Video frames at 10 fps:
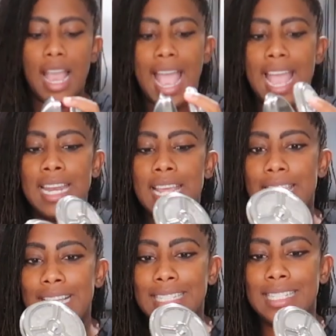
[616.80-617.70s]
And
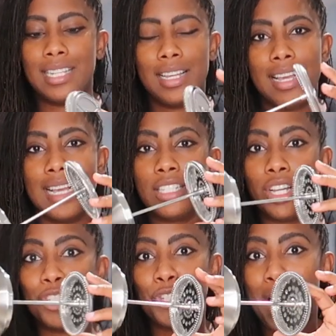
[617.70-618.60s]
this is a
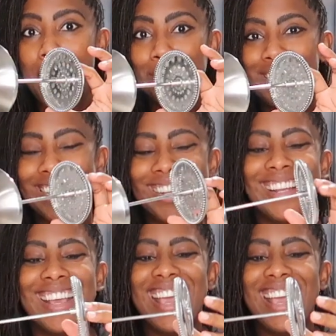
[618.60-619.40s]
contraption